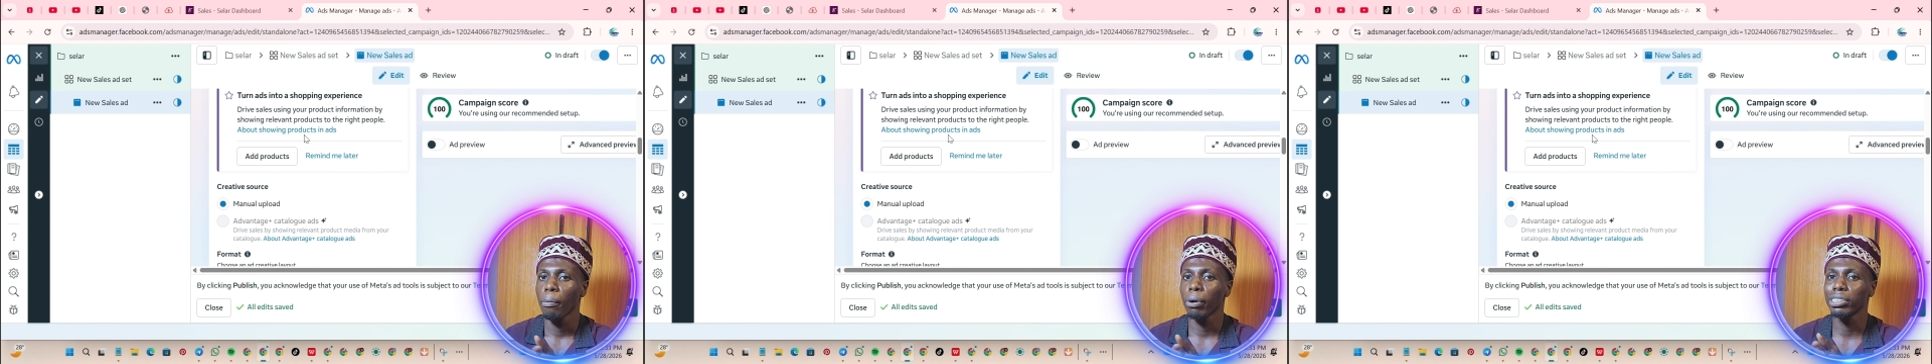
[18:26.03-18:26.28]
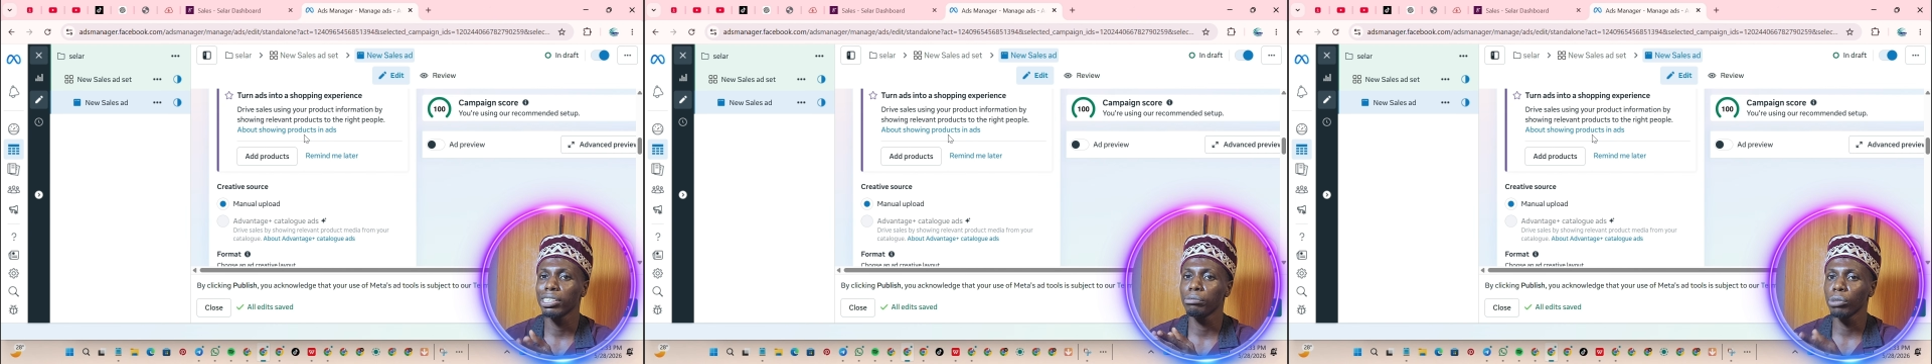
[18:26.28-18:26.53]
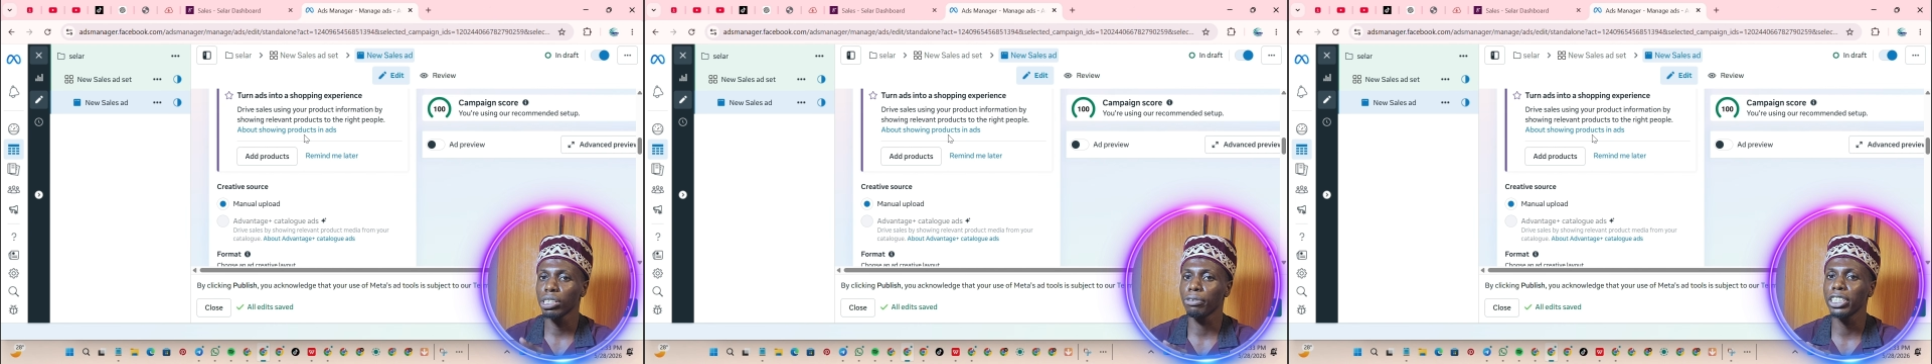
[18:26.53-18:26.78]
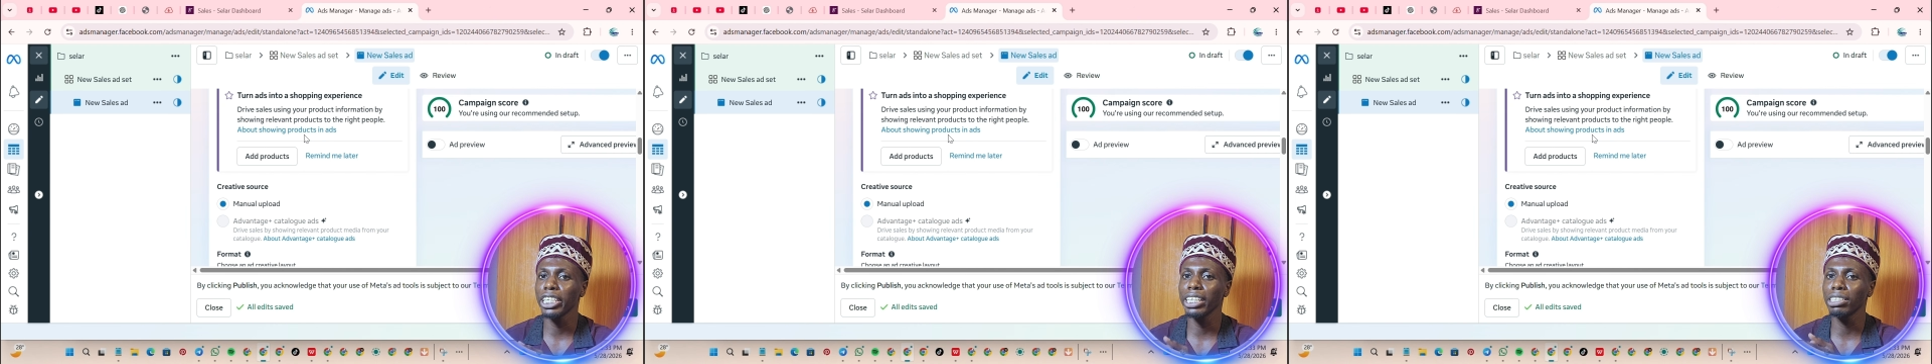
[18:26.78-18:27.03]
But the most
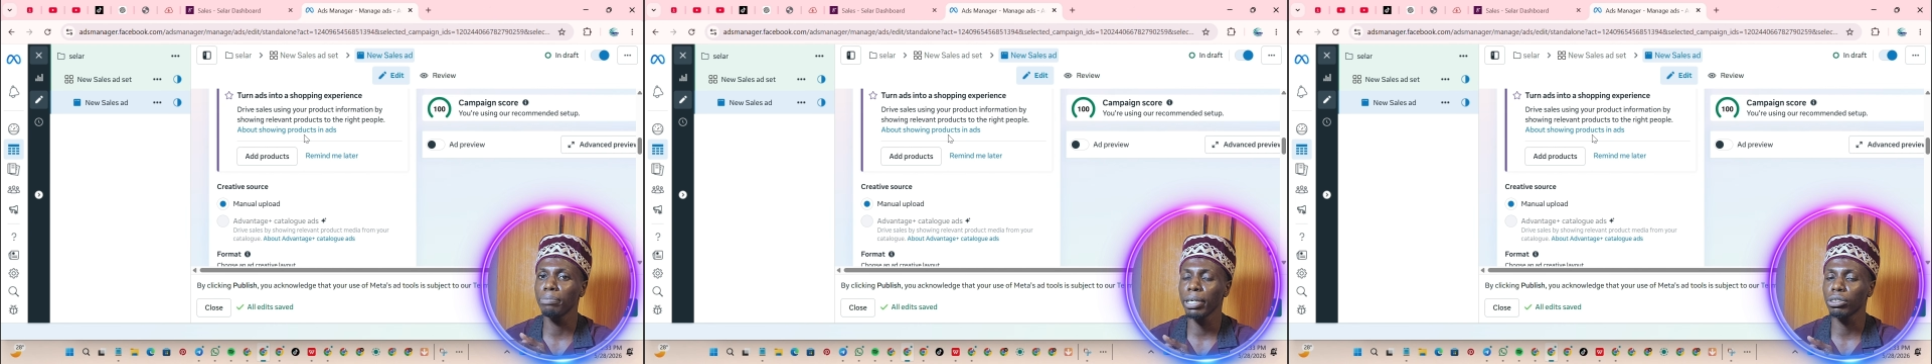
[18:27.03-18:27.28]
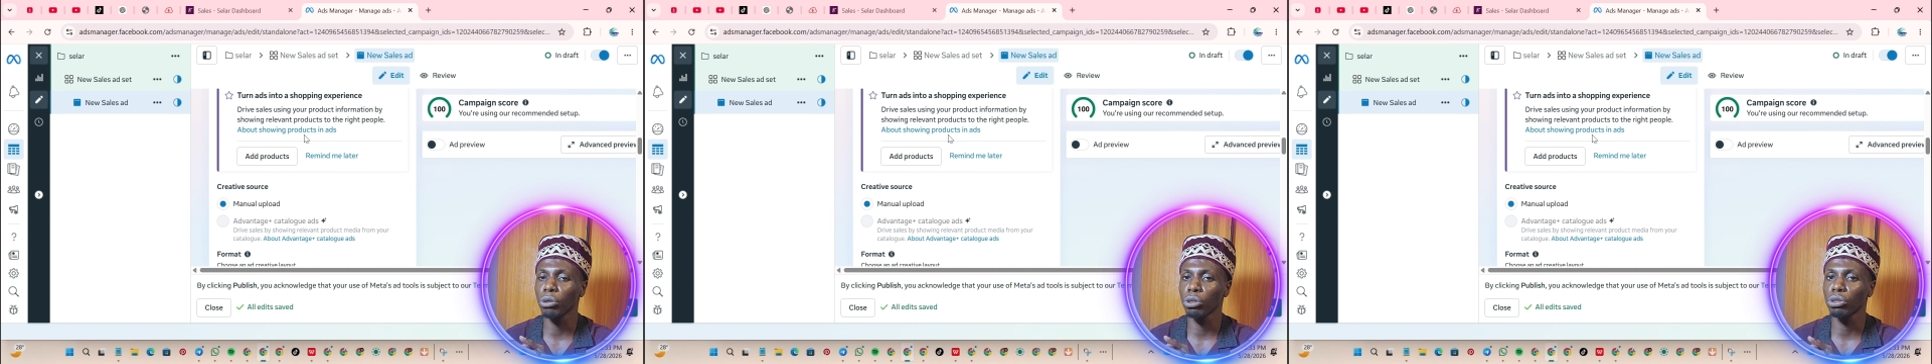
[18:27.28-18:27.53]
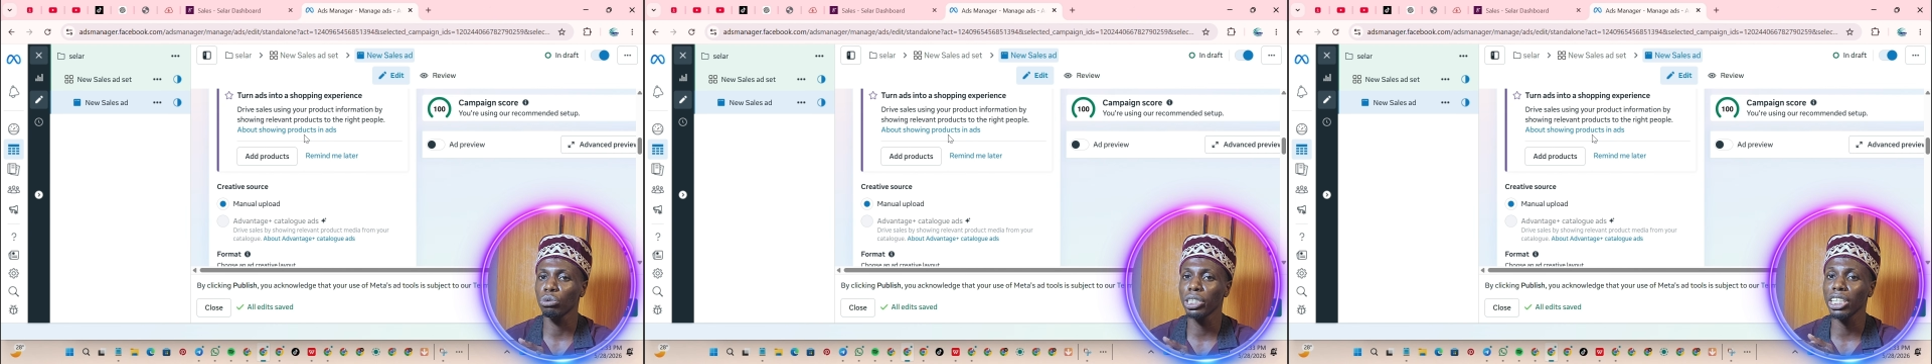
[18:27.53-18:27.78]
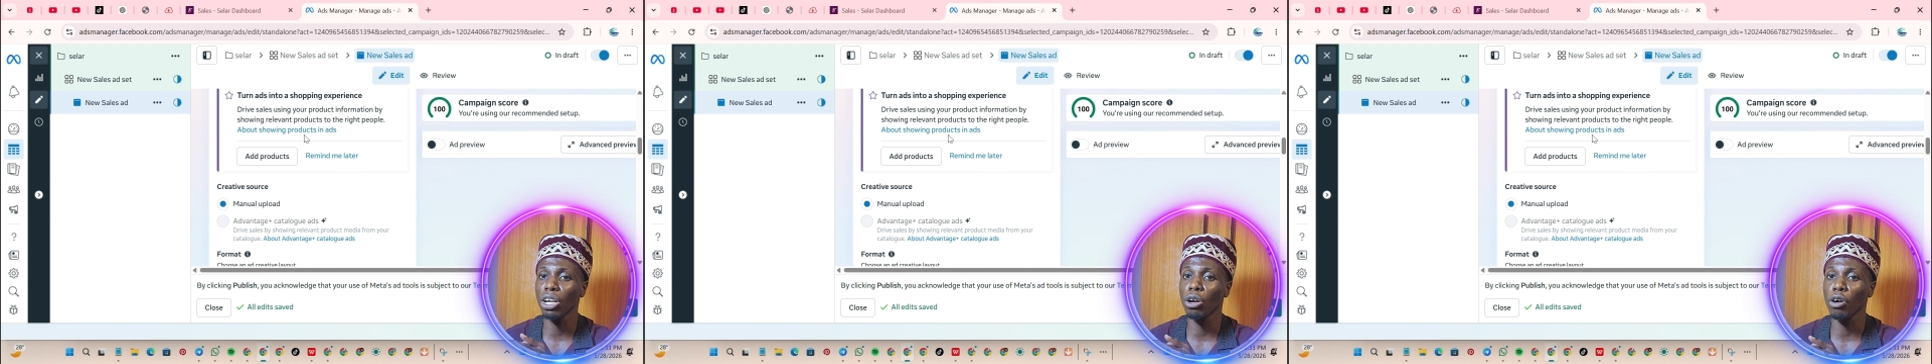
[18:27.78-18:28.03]
efficient method,
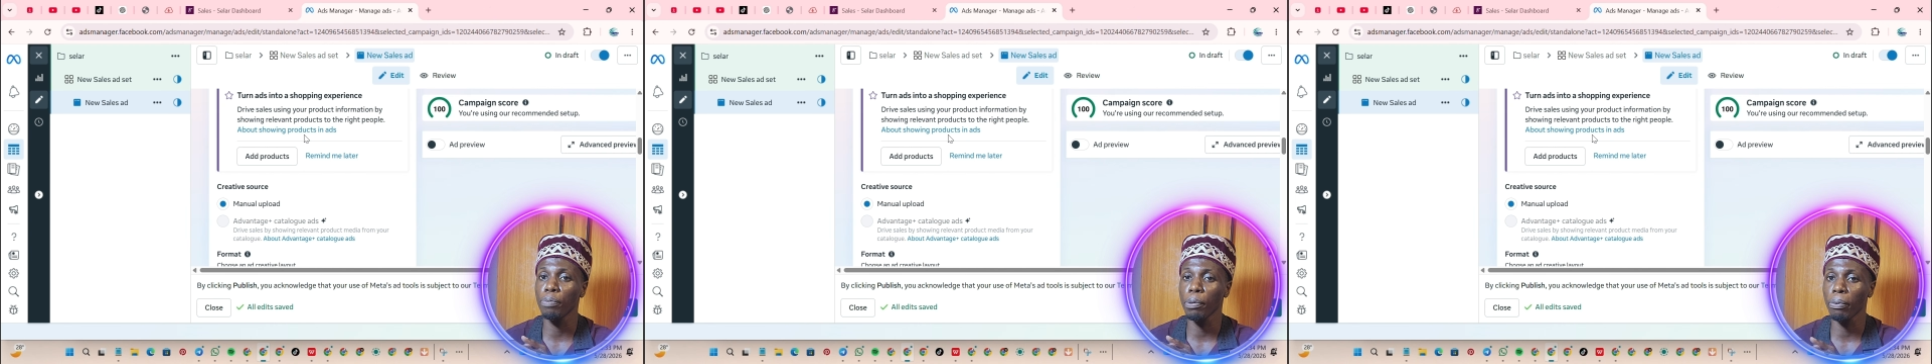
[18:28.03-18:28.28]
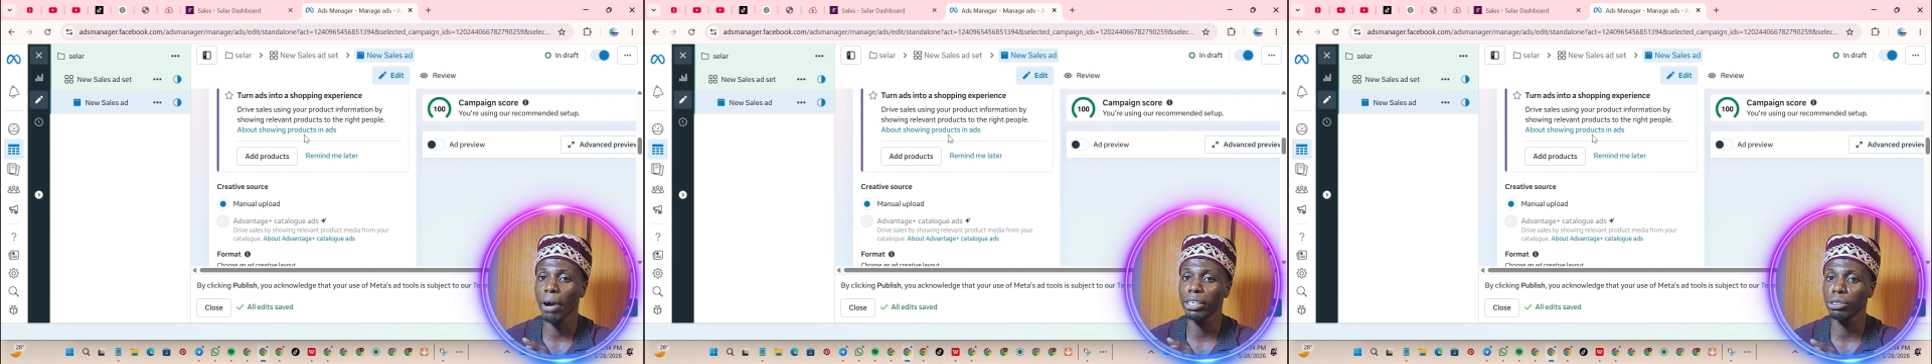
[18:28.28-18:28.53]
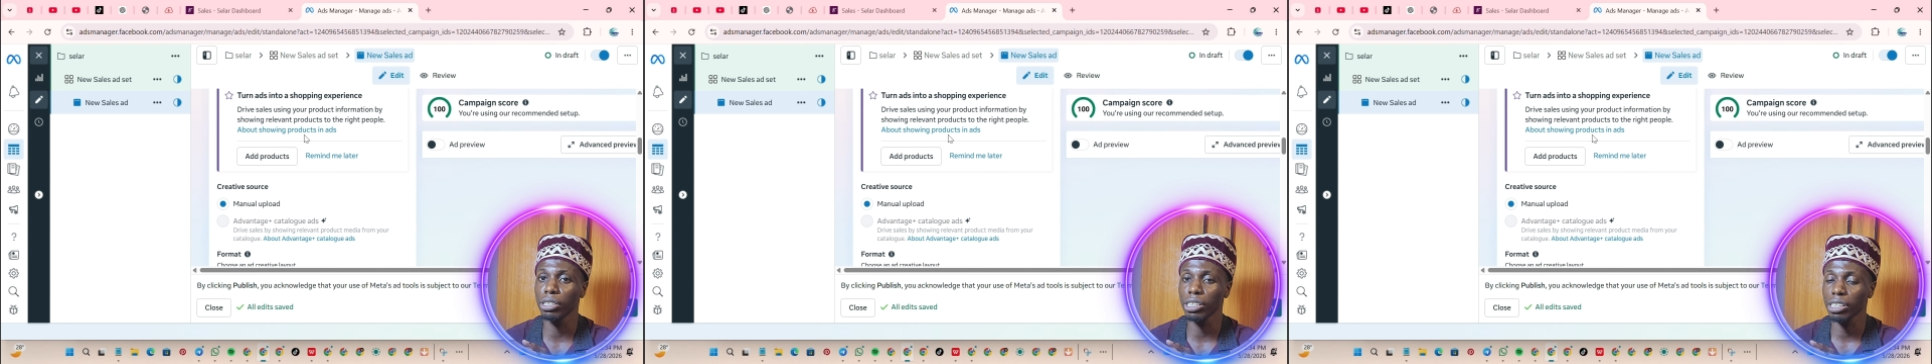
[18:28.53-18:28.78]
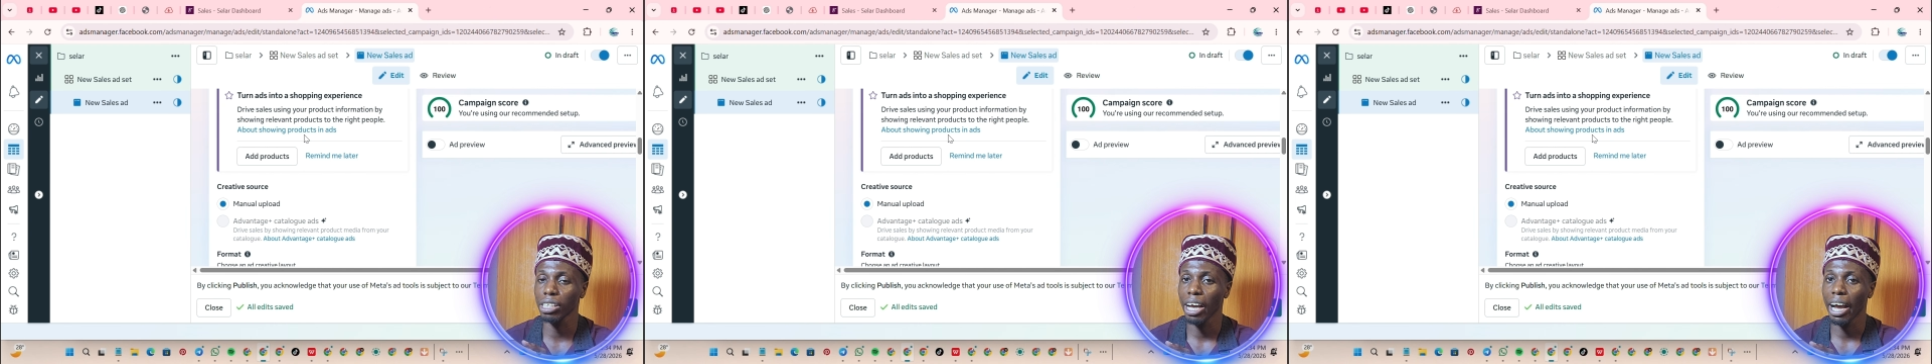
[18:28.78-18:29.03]
which a lot of people are
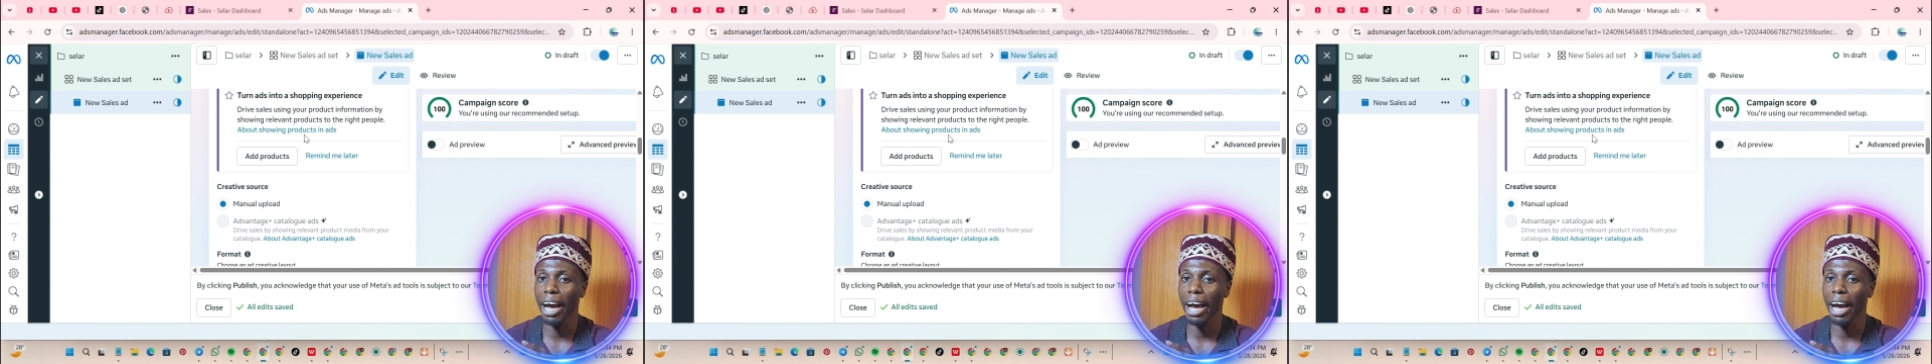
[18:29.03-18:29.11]
using